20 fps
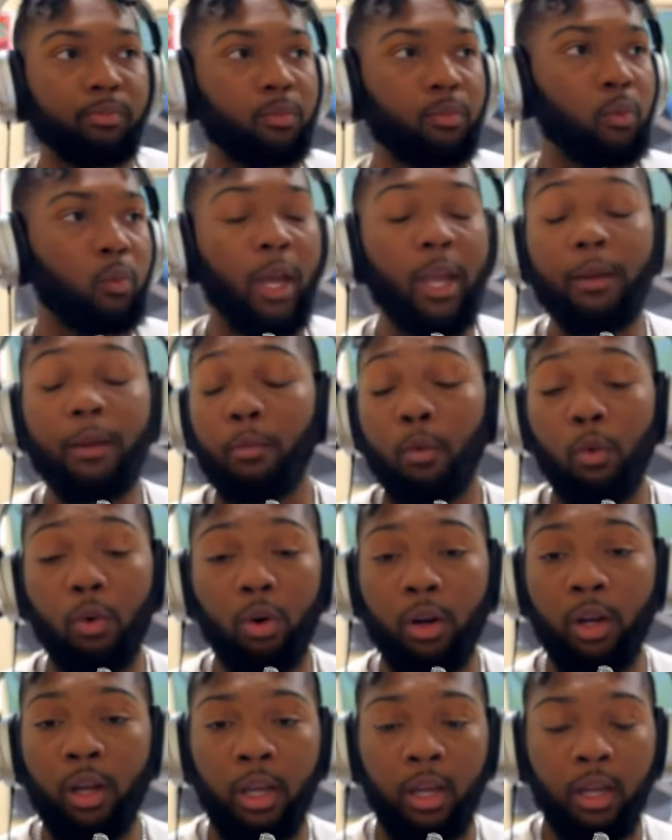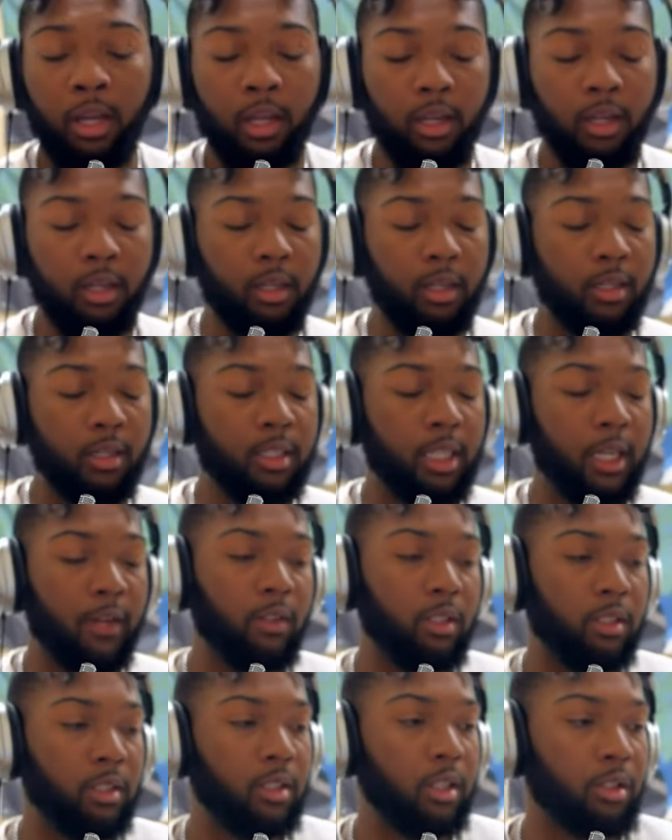way more than the
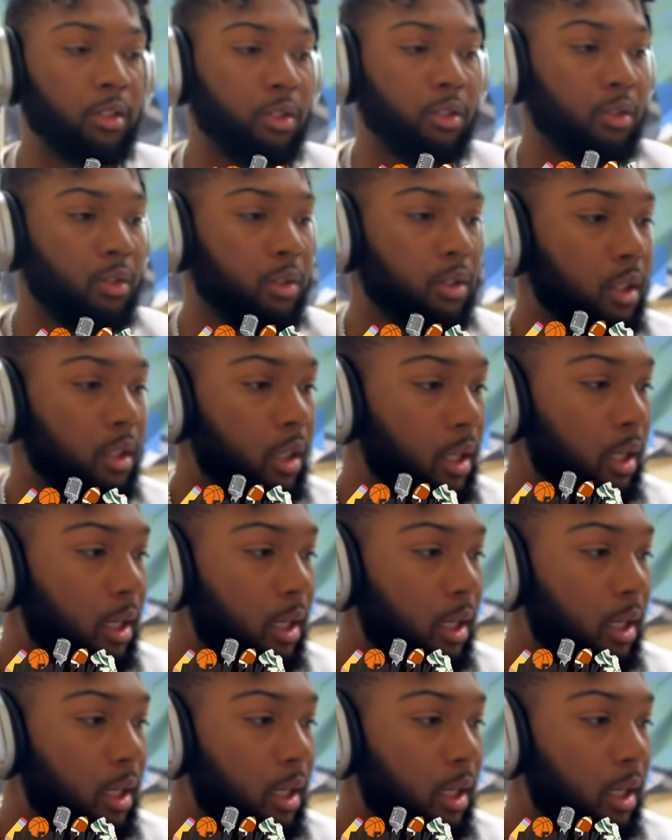76ers.